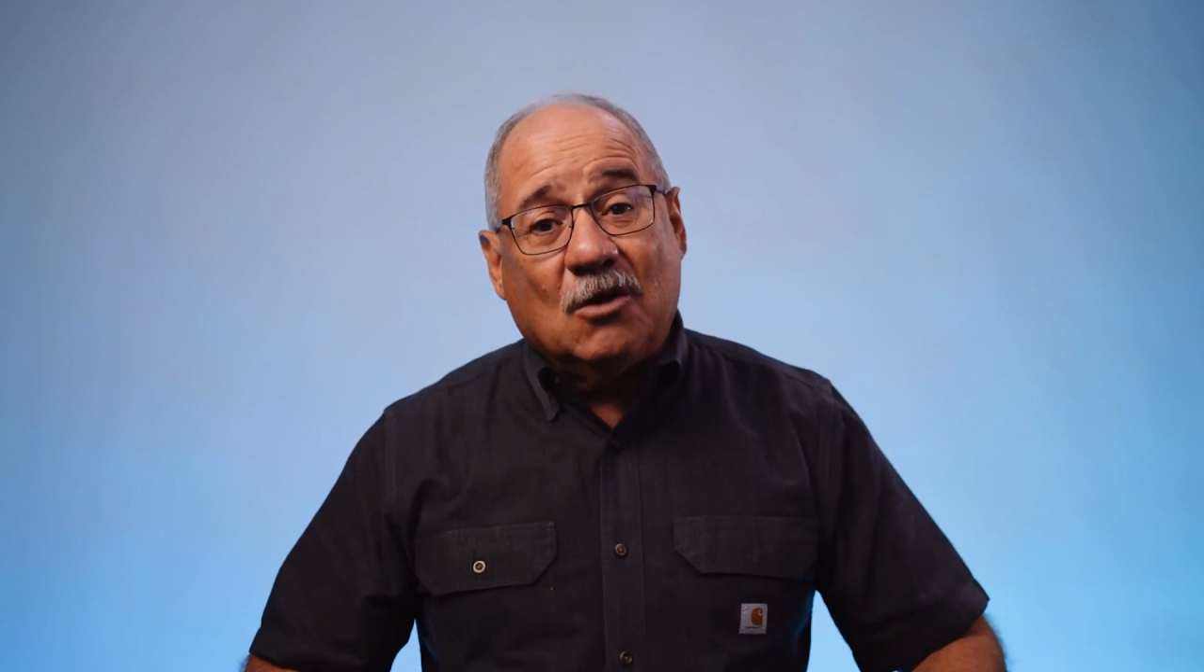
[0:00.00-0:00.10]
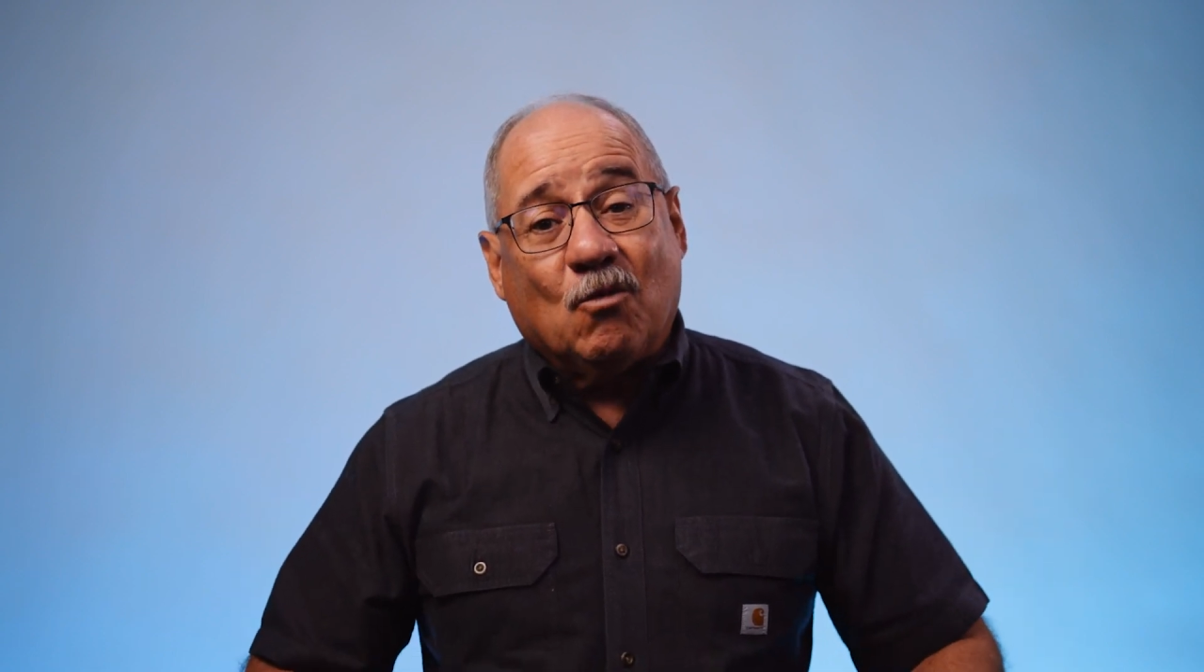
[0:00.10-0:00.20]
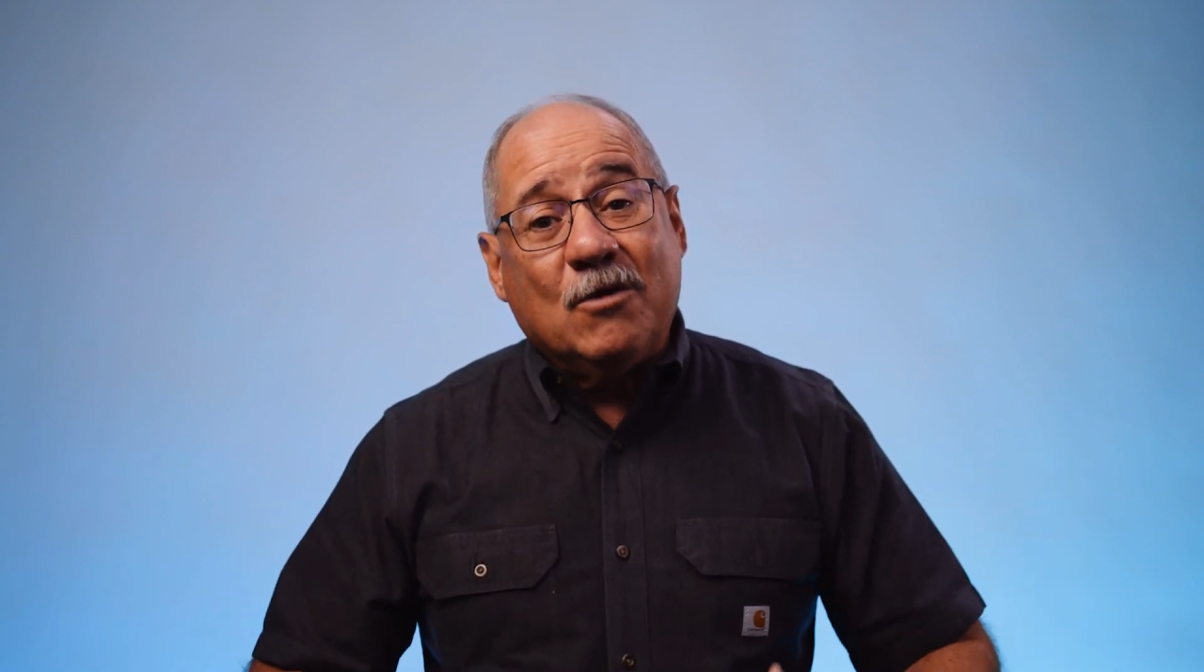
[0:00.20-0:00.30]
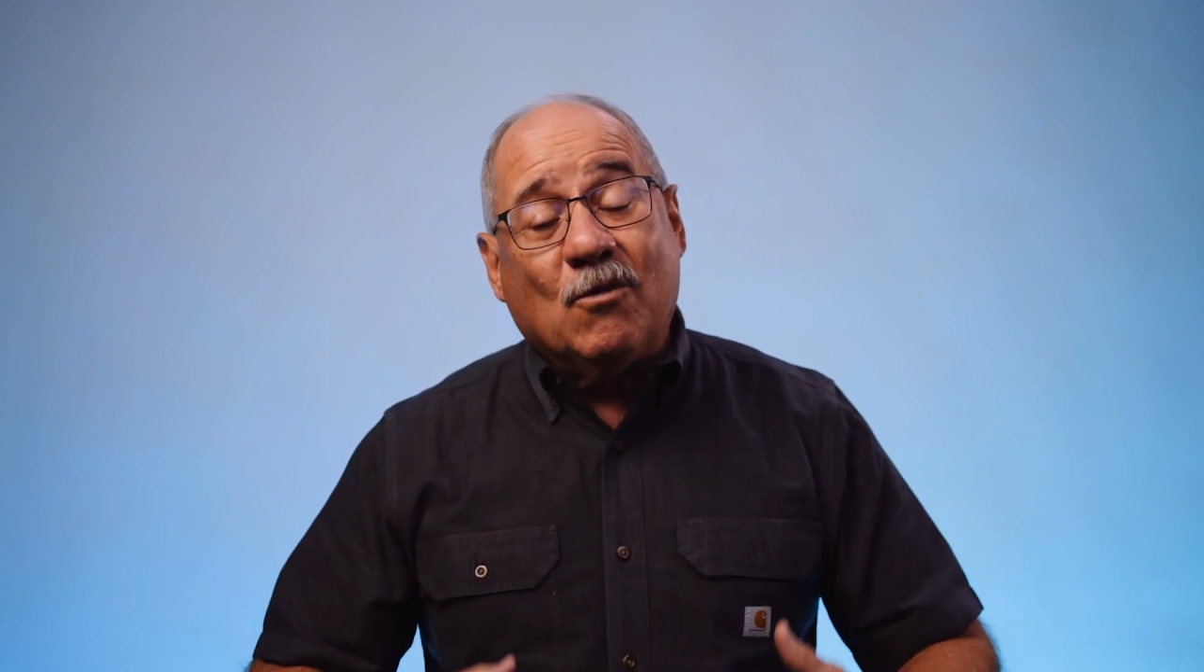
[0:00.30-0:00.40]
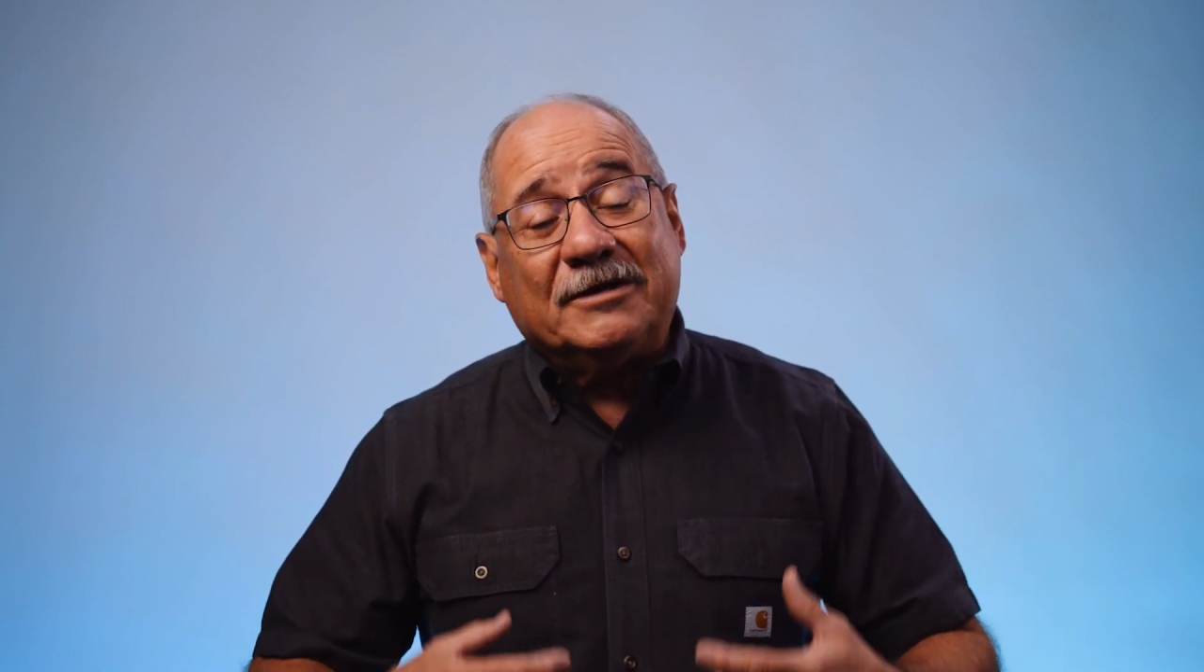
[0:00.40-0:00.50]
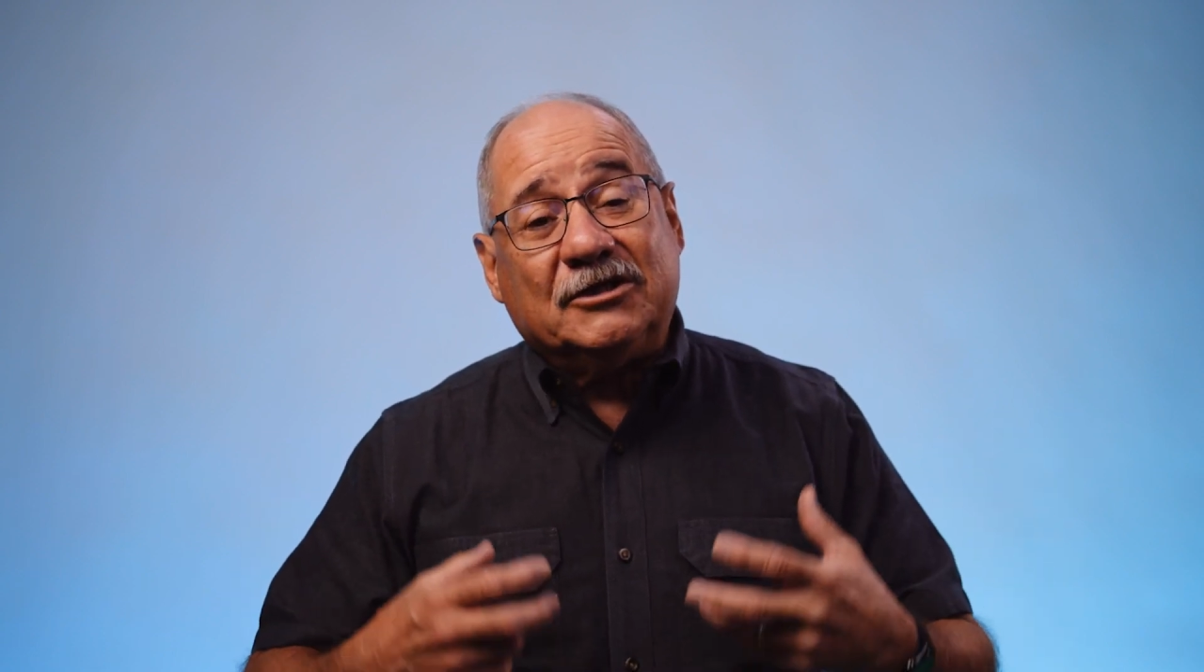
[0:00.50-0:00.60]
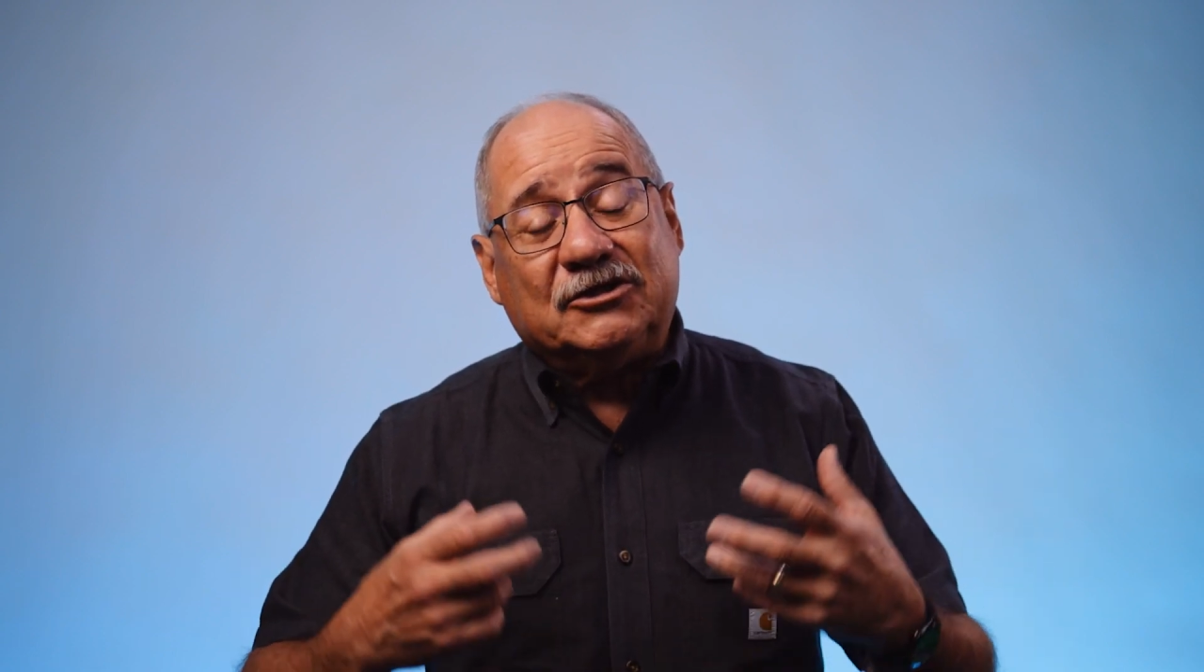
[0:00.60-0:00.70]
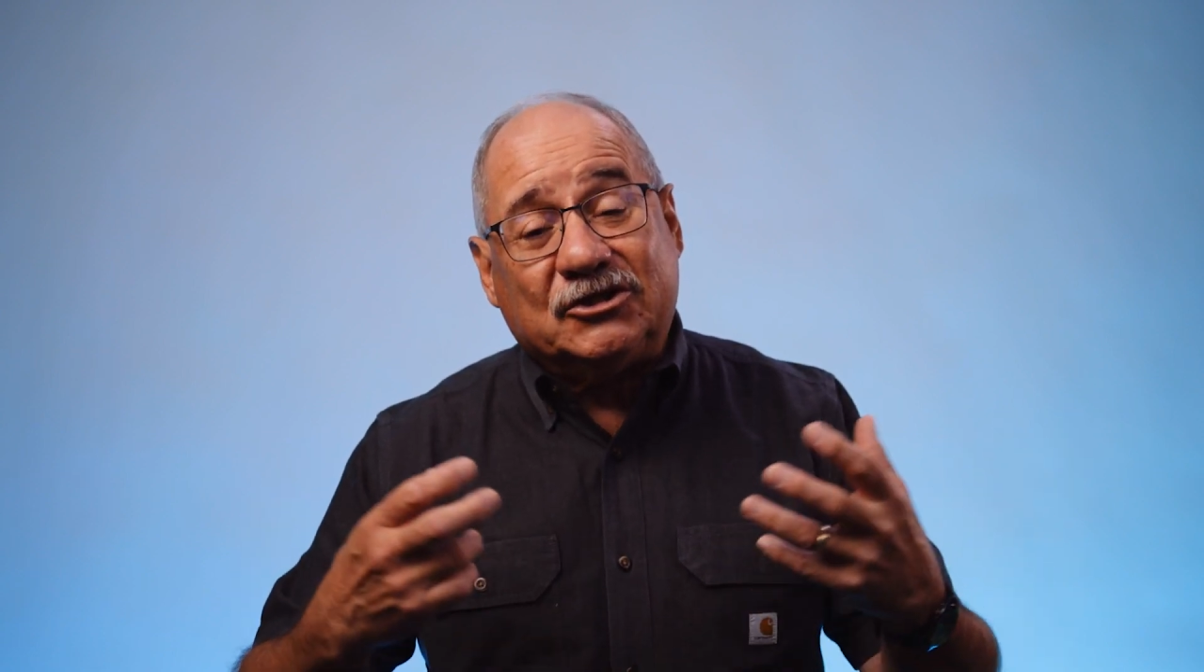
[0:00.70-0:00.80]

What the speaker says: We want to